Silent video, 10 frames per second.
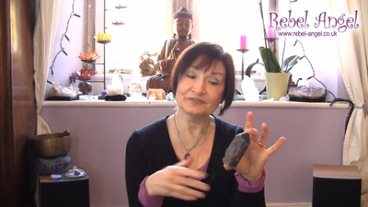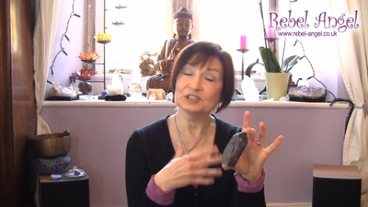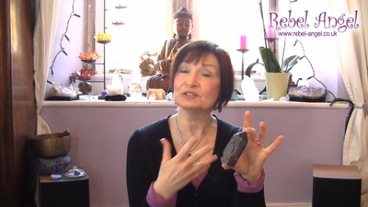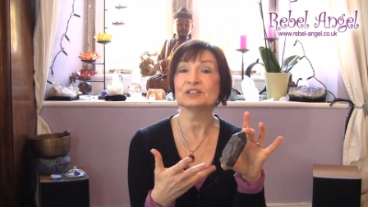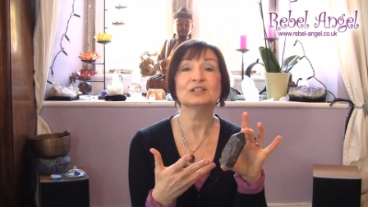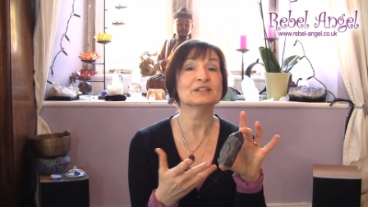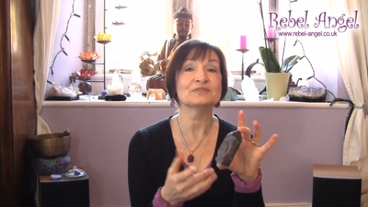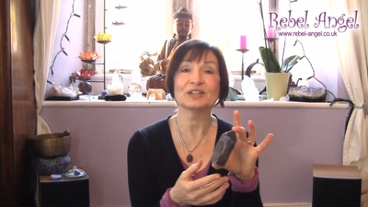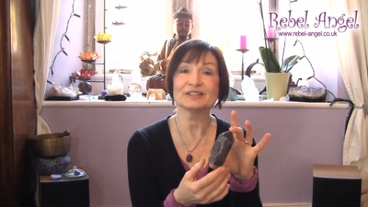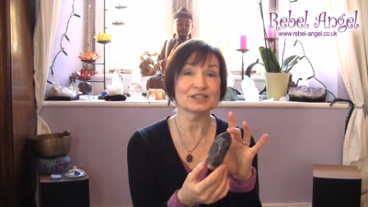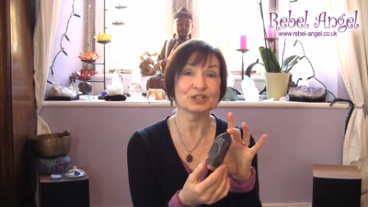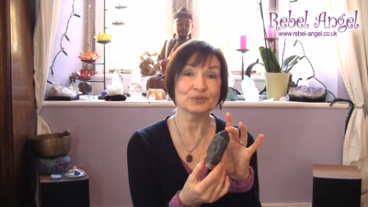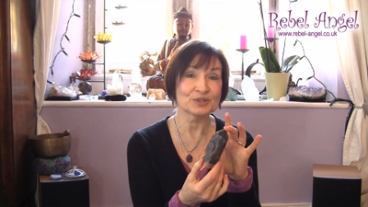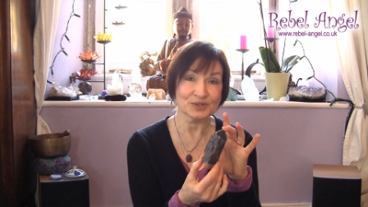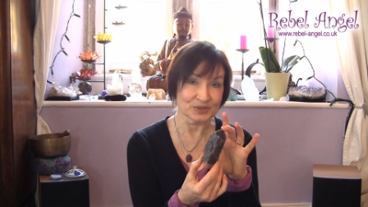full of a lot of dusty
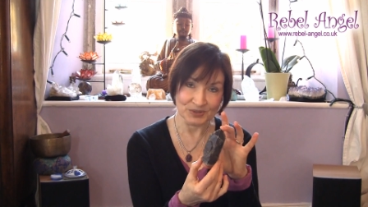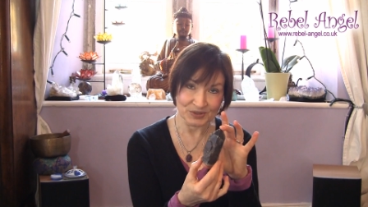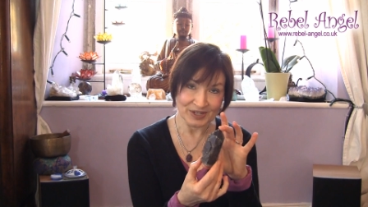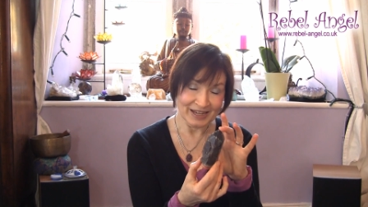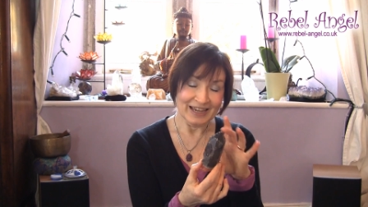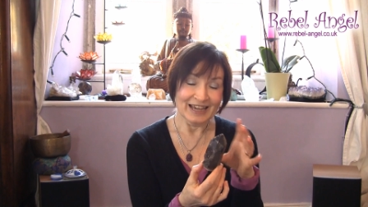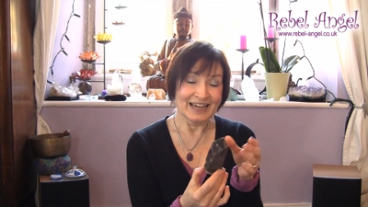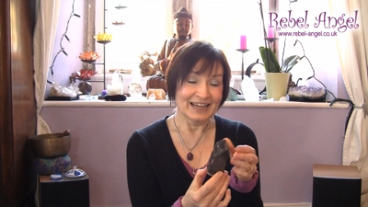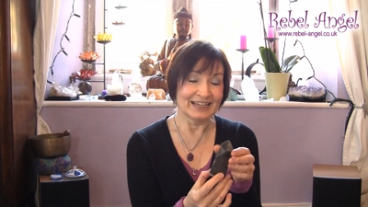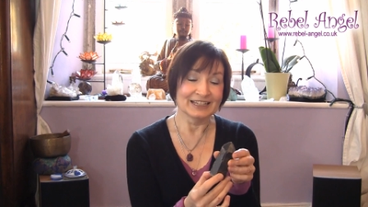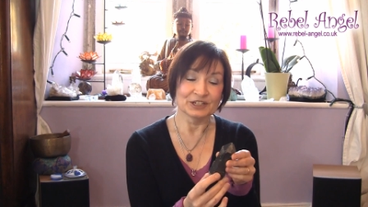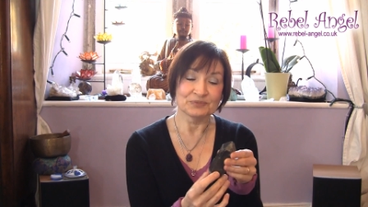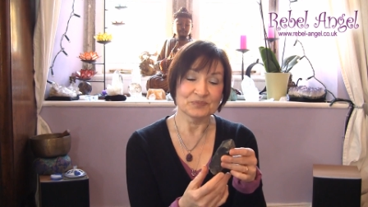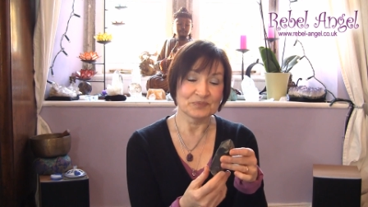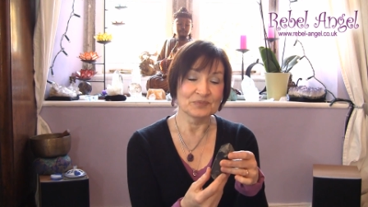crystals in a
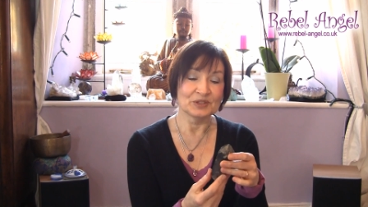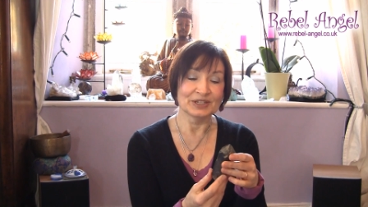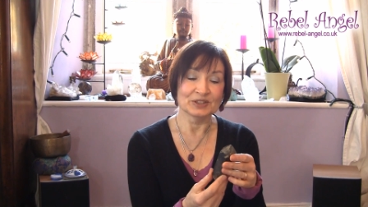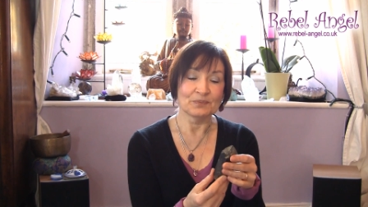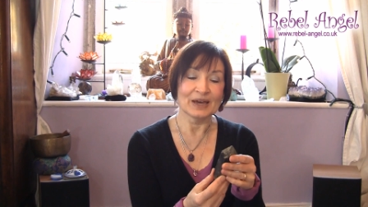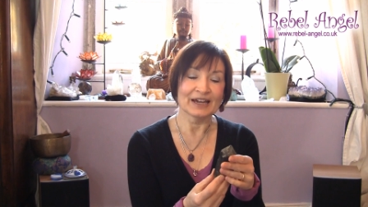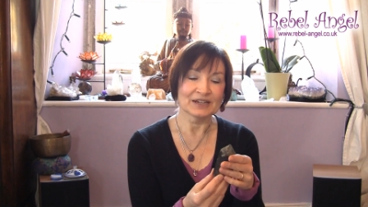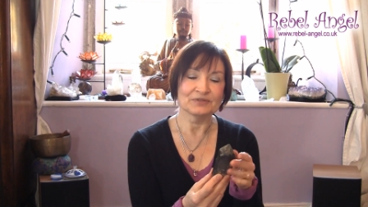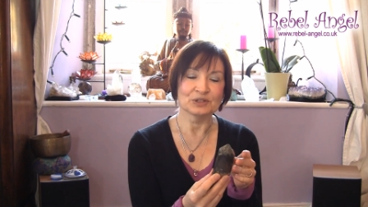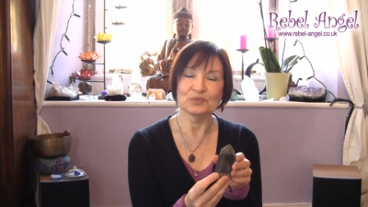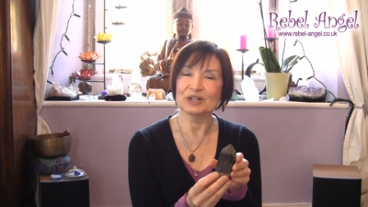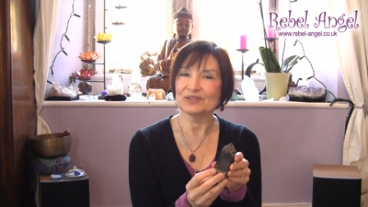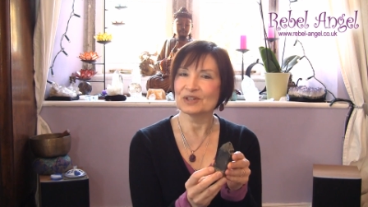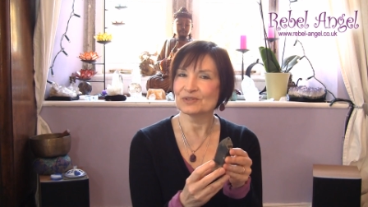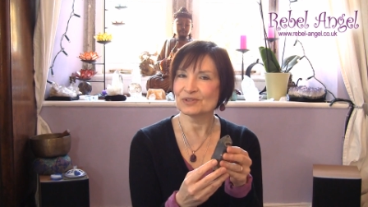in the back of a one
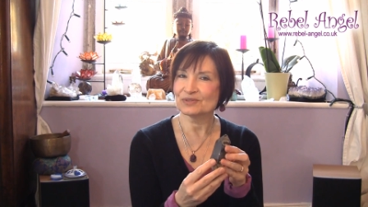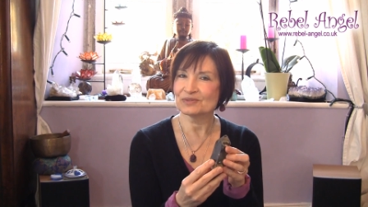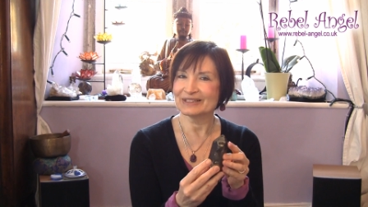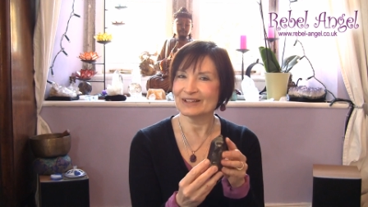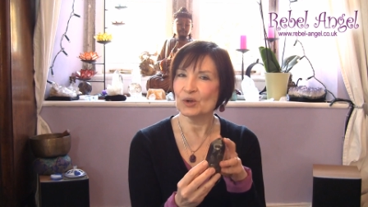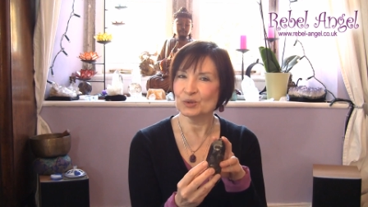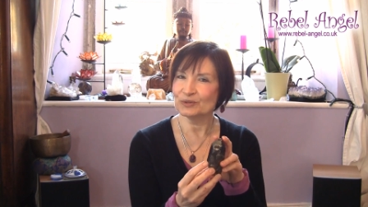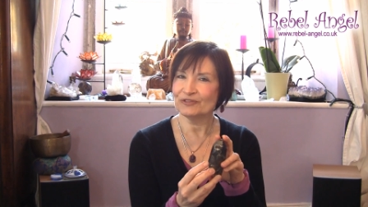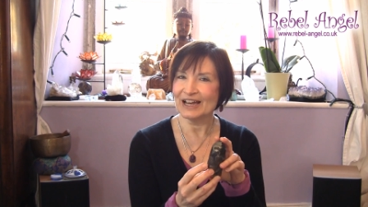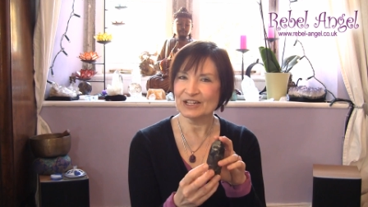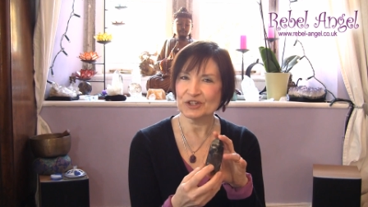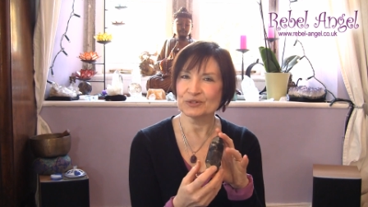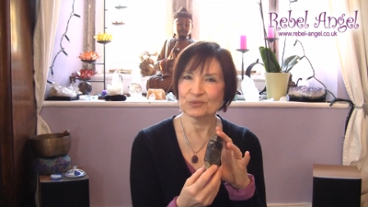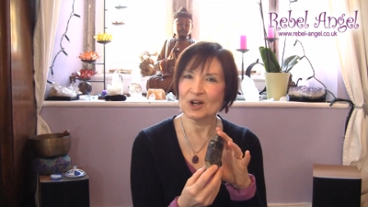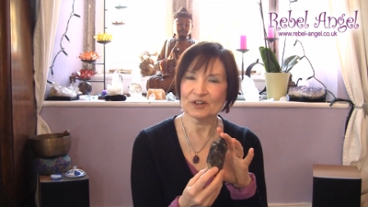of those
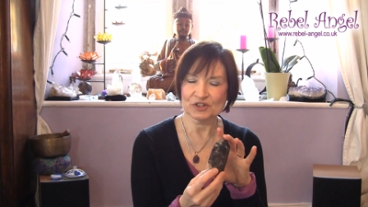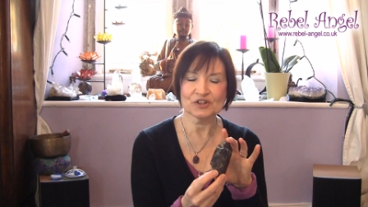old-fashioned rock